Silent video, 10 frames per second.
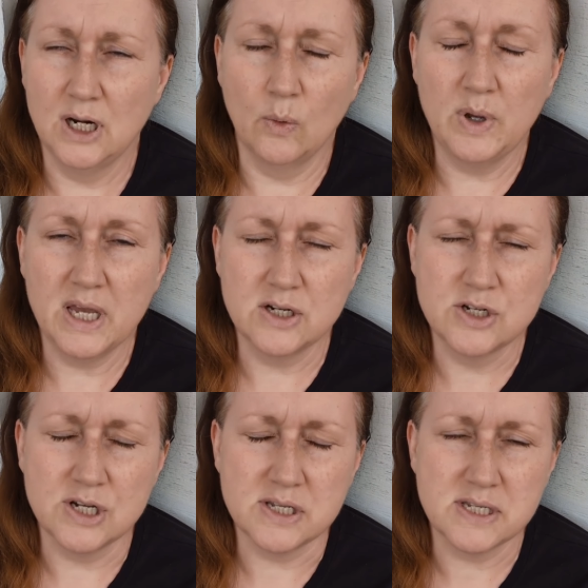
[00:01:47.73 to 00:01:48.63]
we
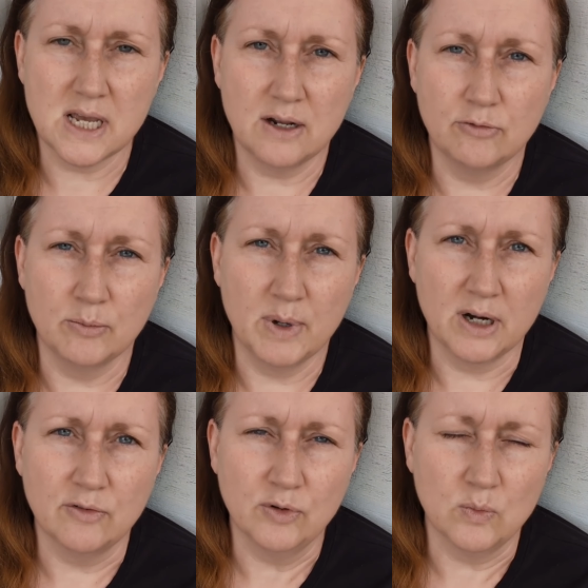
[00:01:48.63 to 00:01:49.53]
had just said for
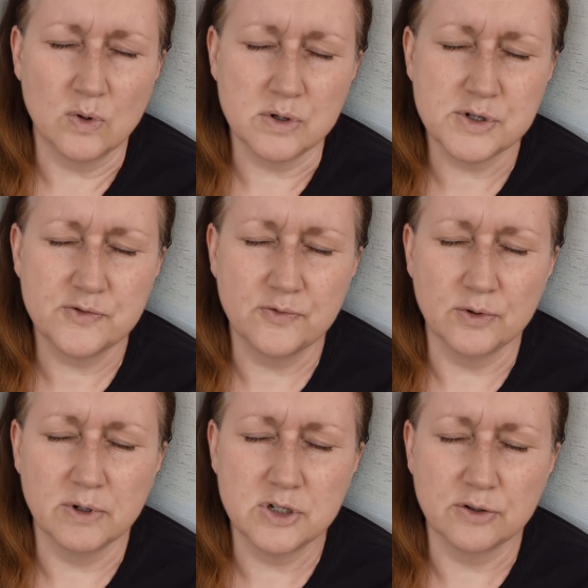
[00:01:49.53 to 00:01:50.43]
better, for worse,
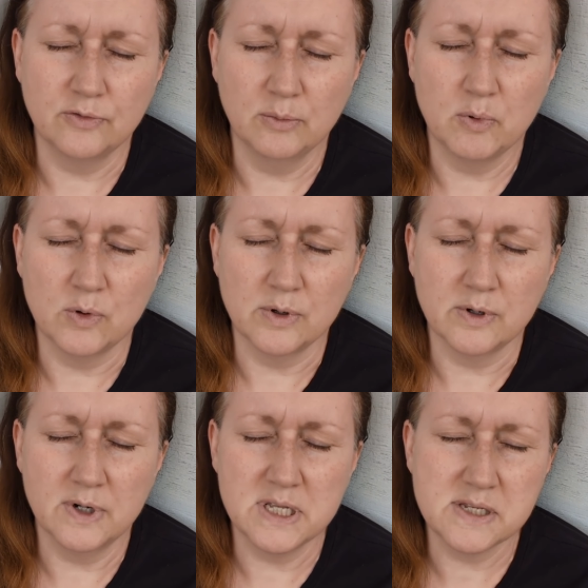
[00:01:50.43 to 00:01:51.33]
for richer, for
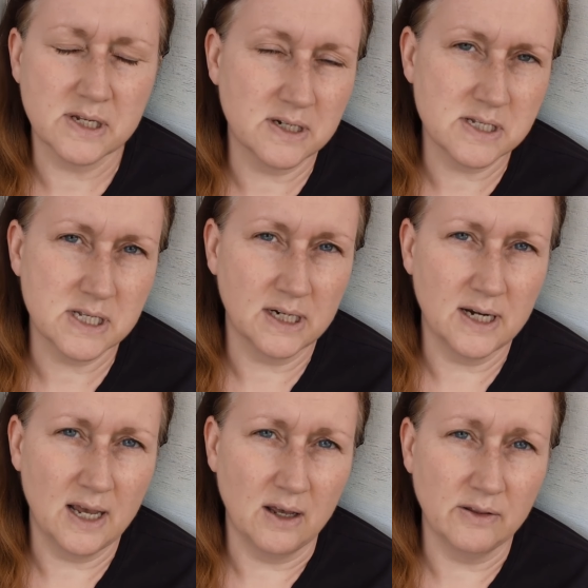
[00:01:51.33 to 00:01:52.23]
poorer, in sickness and
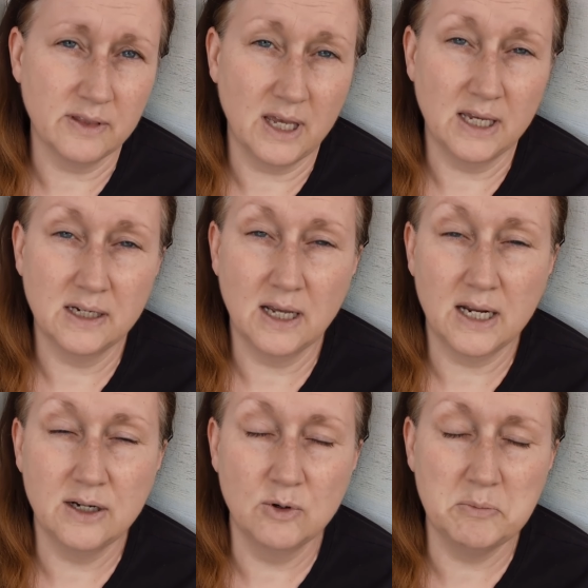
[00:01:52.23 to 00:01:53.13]
in health. And
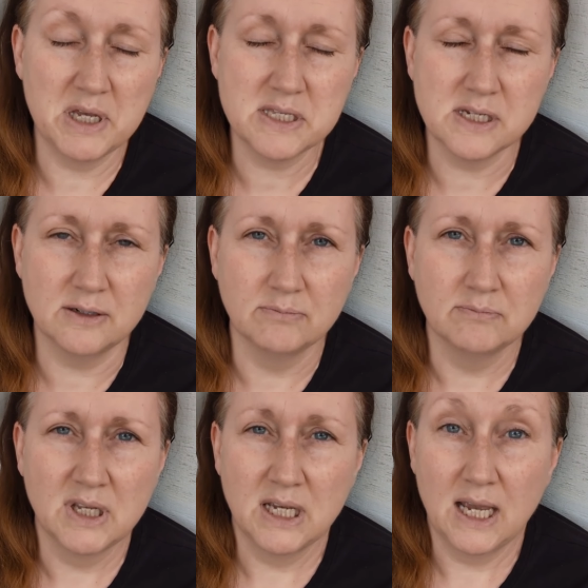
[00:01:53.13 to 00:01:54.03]
I knew he meant it.
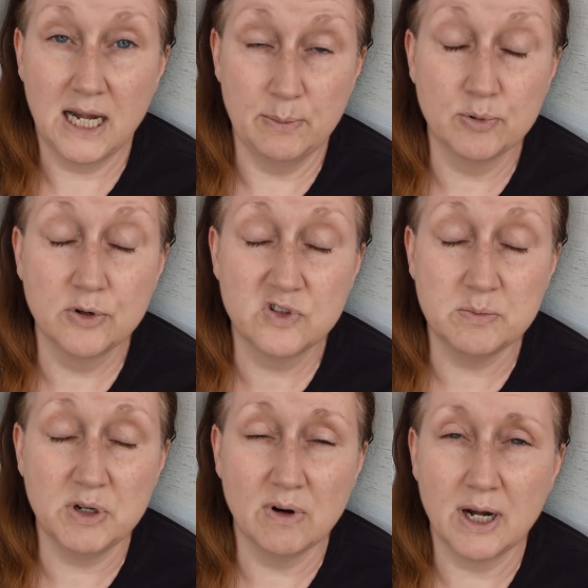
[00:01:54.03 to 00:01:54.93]
And he proved
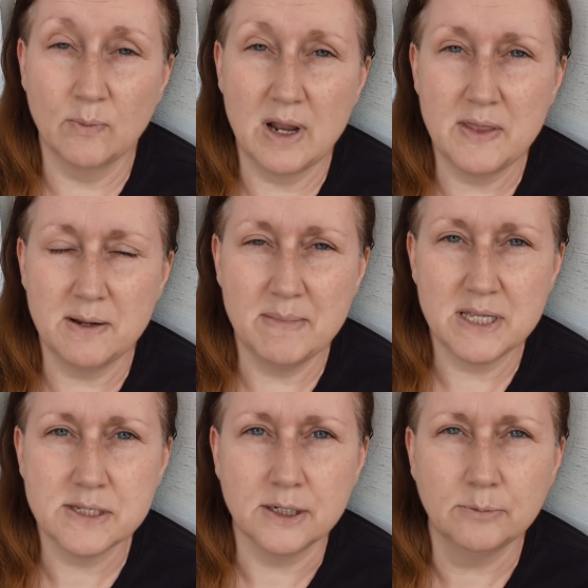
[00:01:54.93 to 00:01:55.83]
to me right away that he
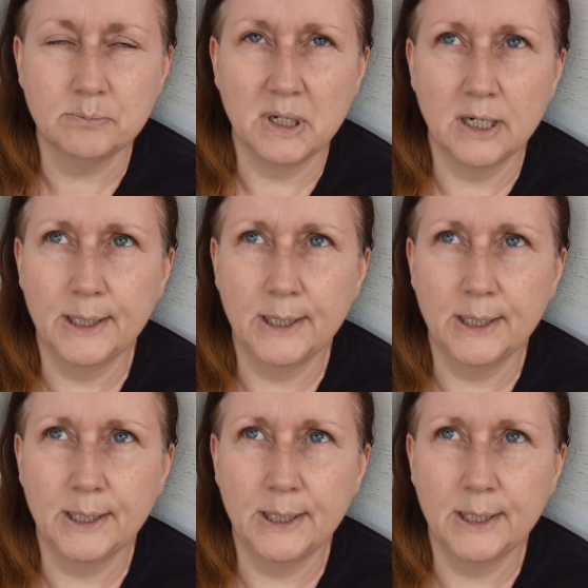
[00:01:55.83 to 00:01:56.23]
meant it.